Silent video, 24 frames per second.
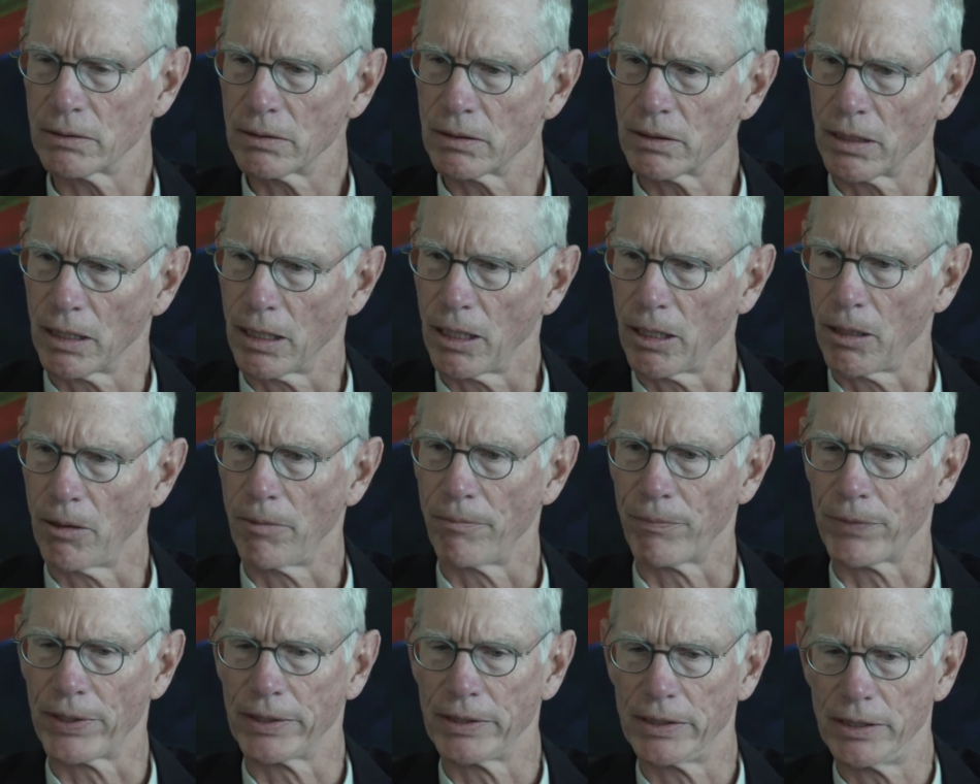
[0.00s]

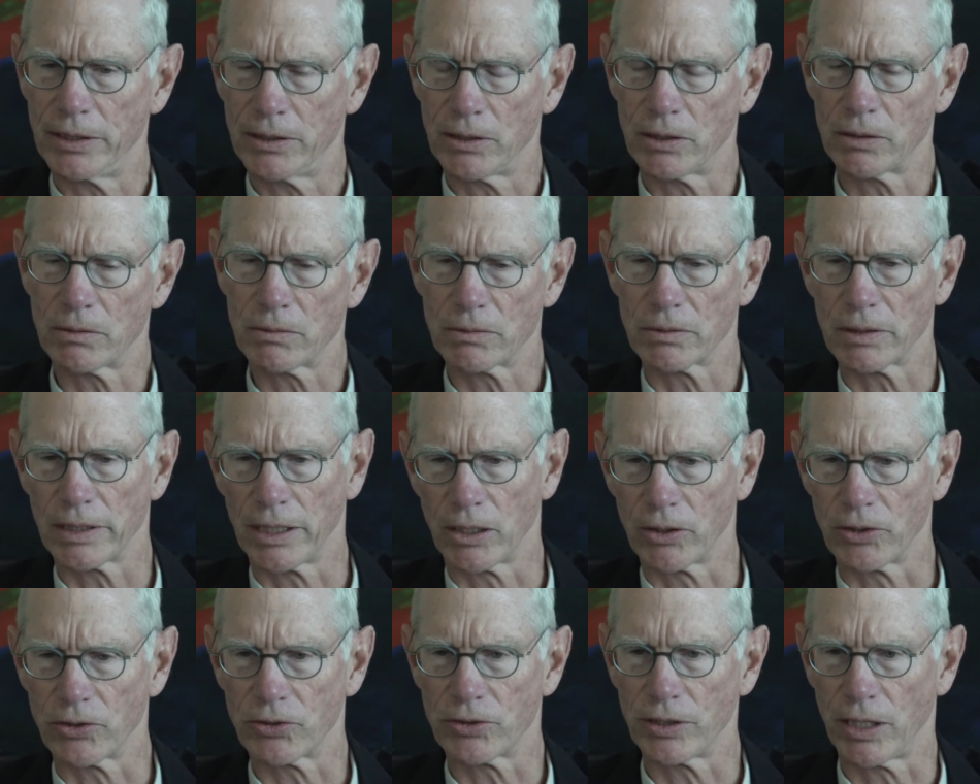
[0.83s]
um, and here
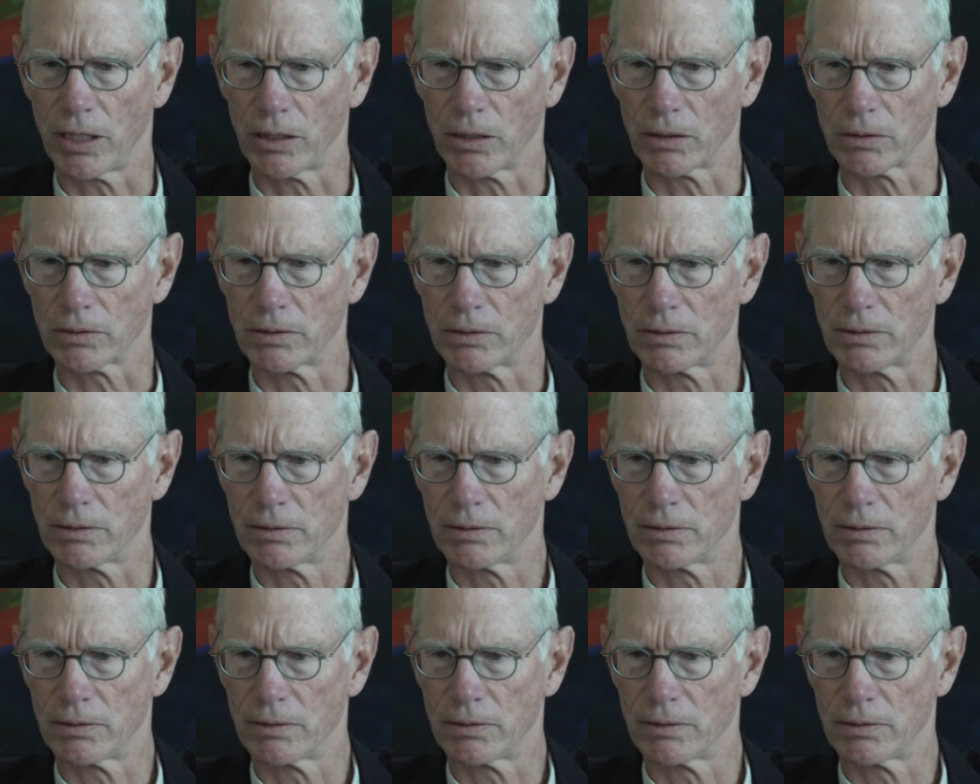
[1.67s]
Aristotle